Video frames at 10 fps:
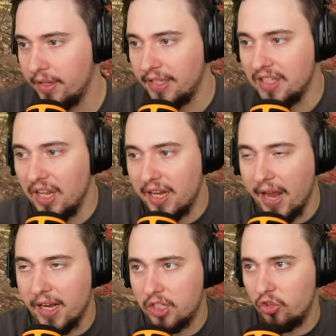it's like
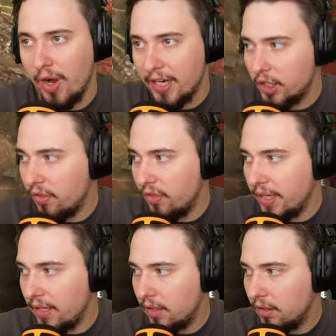extraction
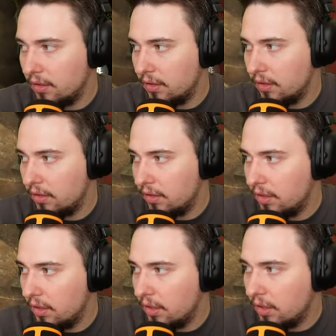thing.
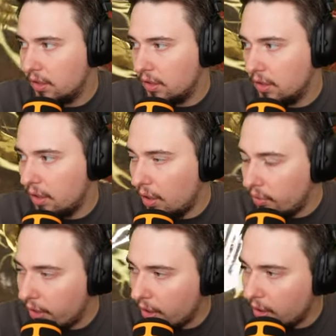Oh
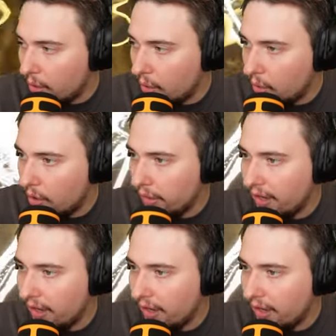no! On the